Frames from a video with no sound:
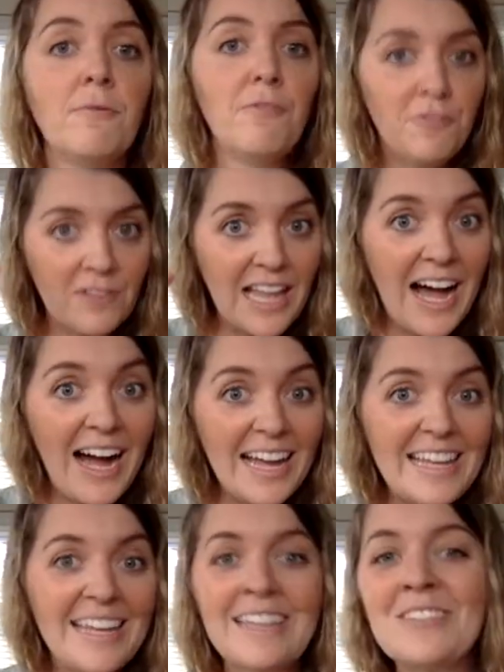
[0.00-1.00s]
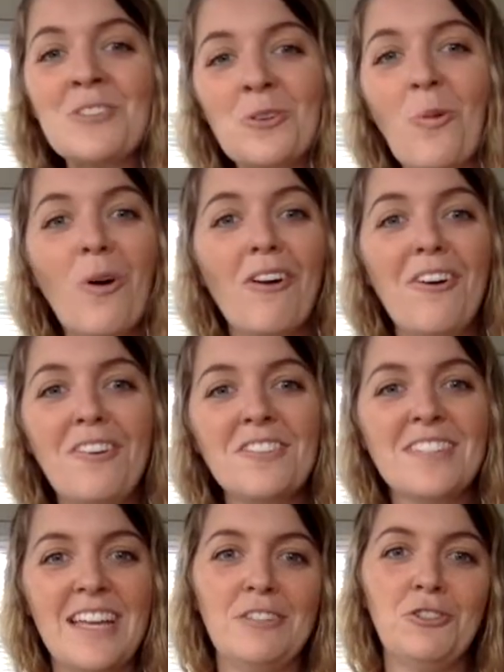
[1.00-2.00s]
flying
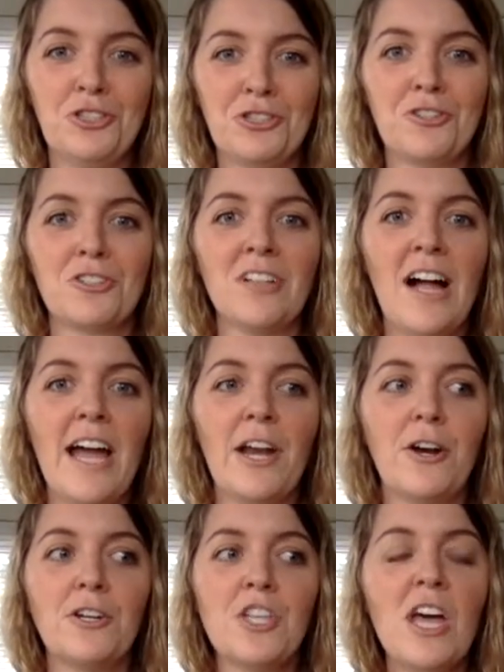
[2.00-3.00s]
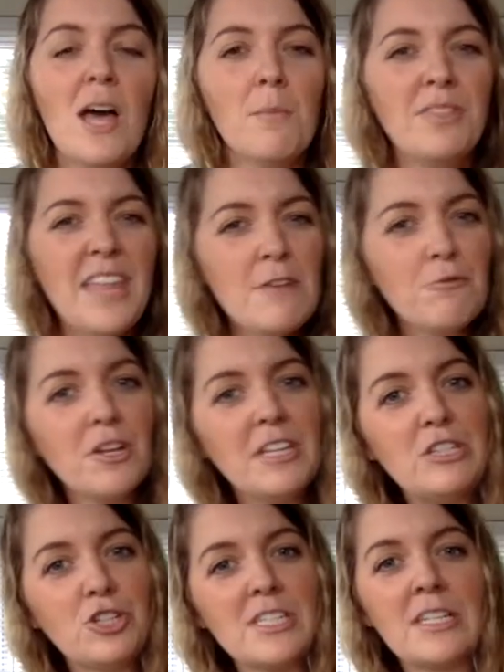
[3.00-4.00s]
squirrels and sugar gliders, but they
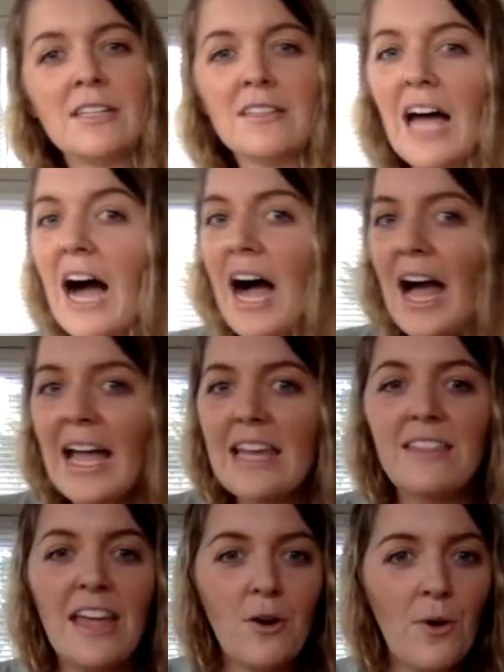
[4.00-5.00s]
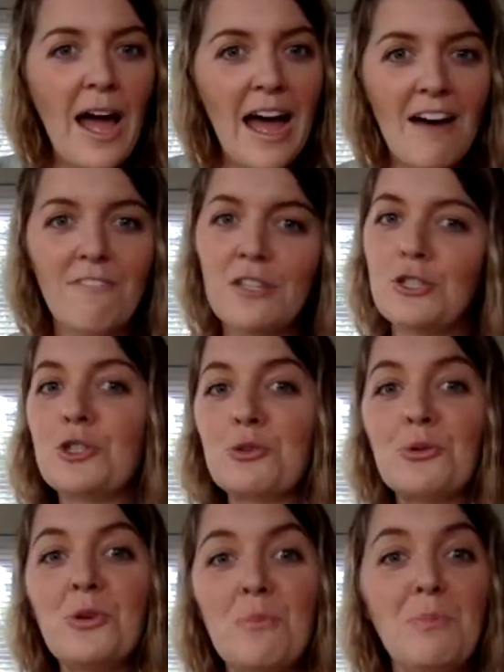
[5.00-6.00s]
really just glide. They don't have the
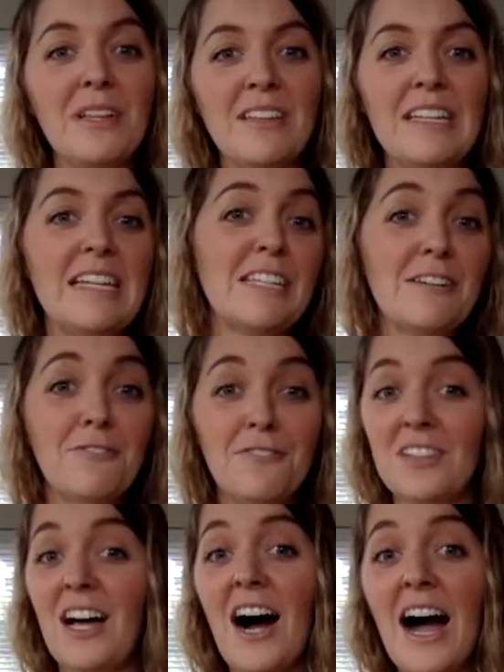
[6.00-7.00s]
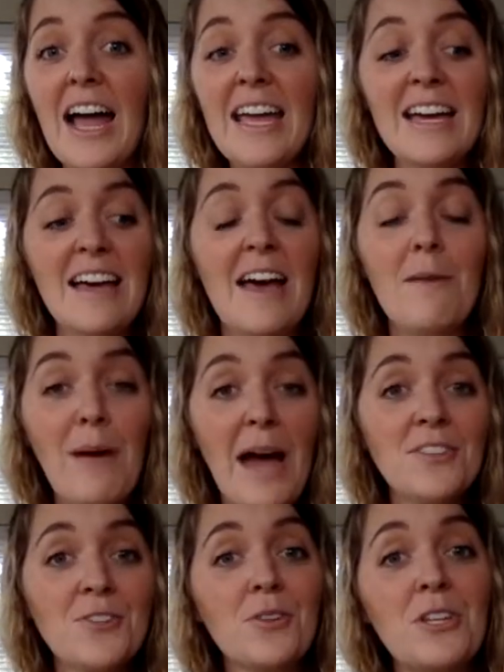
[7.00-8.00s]
true ability to fly.
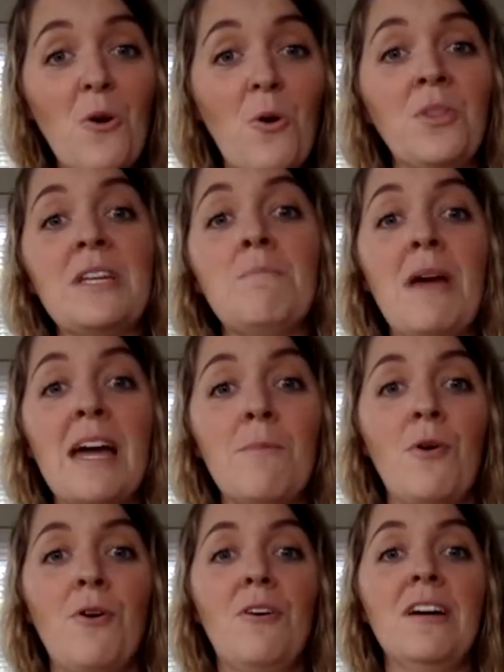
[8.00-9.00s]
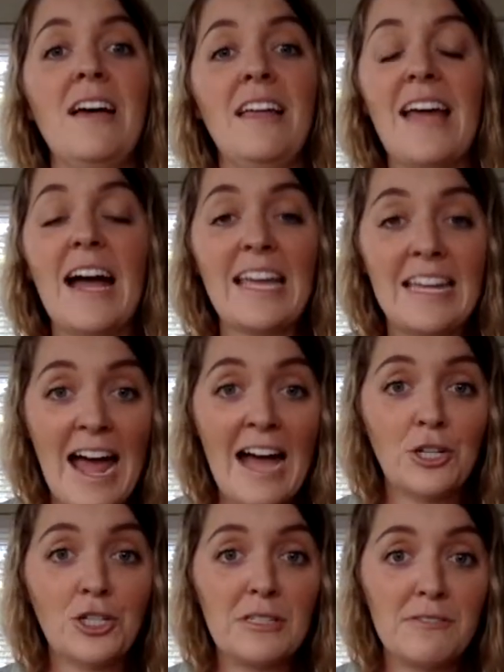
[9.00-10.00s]
Bats are the only mammal that can
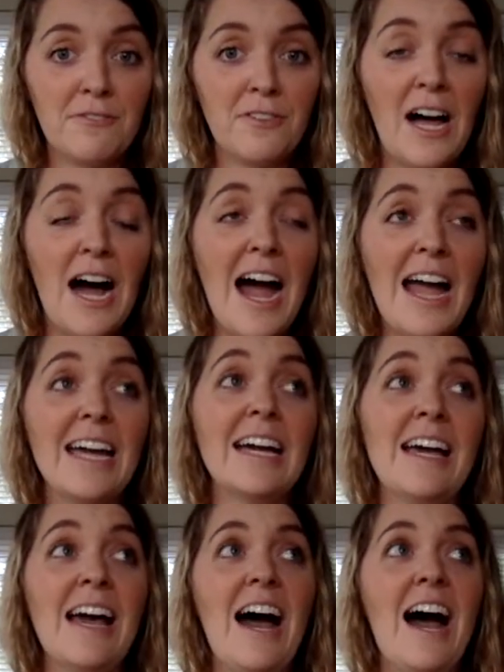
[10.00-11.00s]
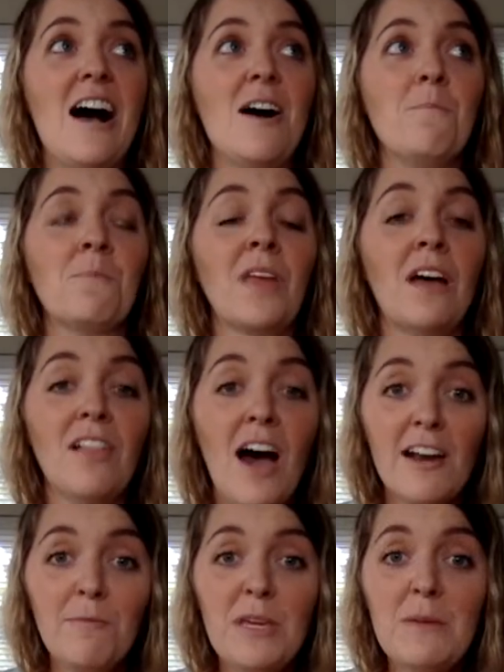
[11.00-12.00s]
actually fly. A
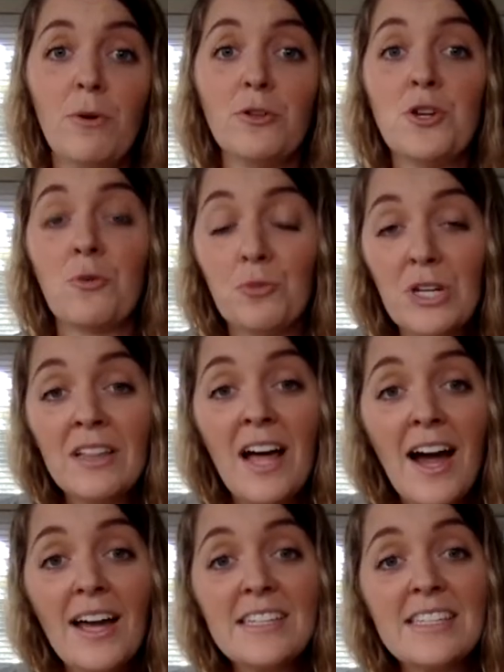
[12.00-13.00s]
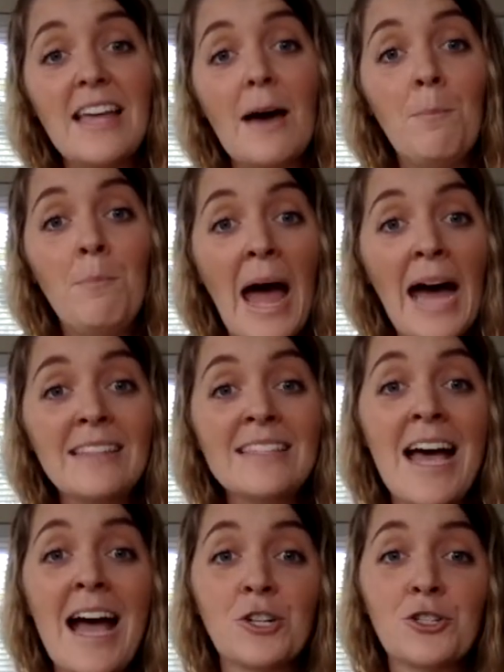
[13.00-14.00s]
lot of people don't realize that bats
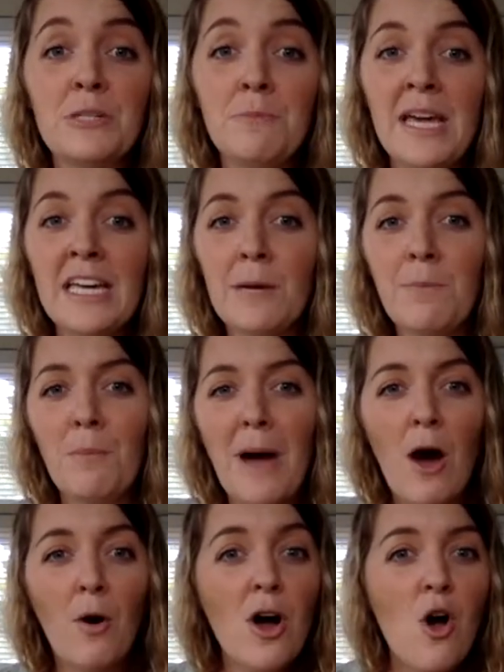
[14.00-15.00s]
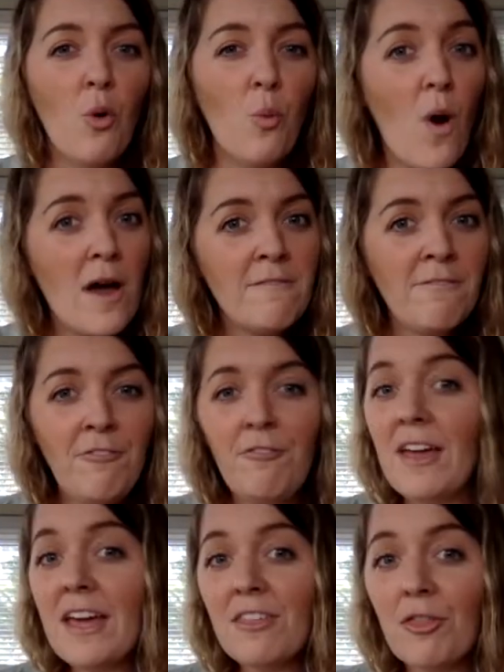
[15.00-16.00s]
actually make up about
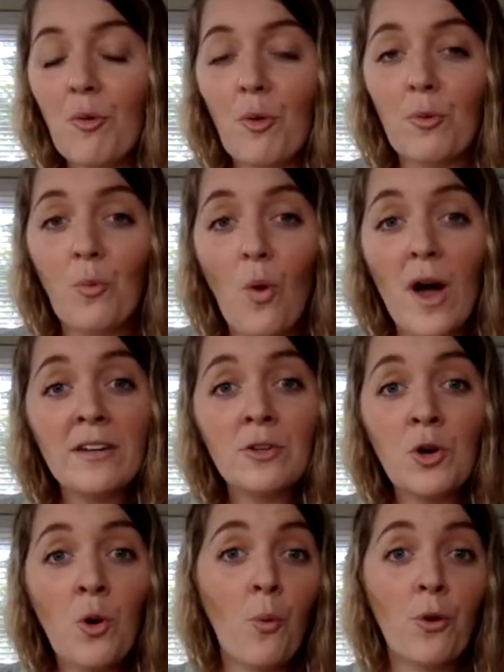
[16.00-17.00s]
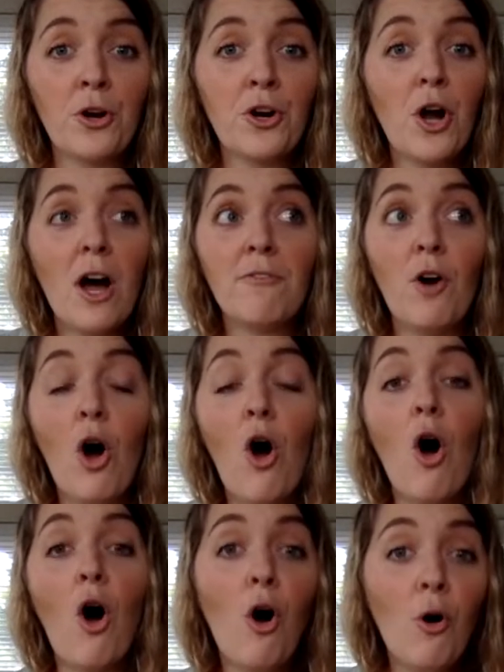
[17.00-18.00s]
one-fifth or one-quarter of
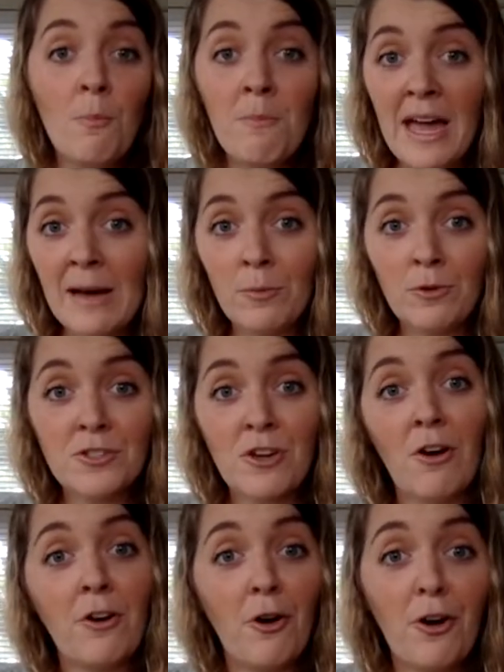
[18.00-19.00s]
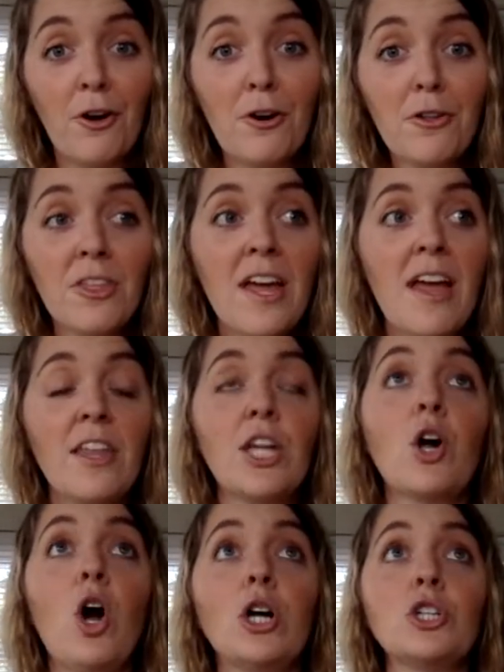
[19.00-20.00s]
all mammals on Earth.
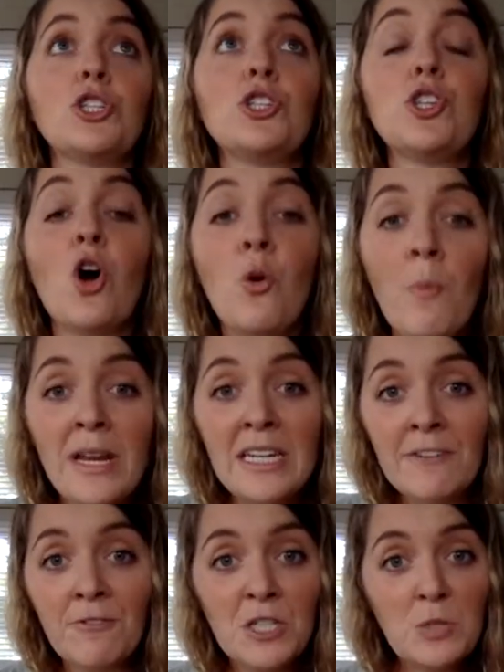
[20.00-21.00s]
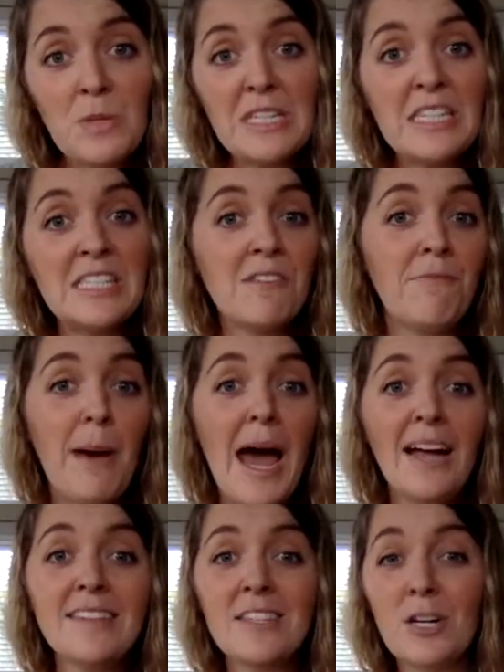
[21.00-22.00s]
There are so many different species of bats.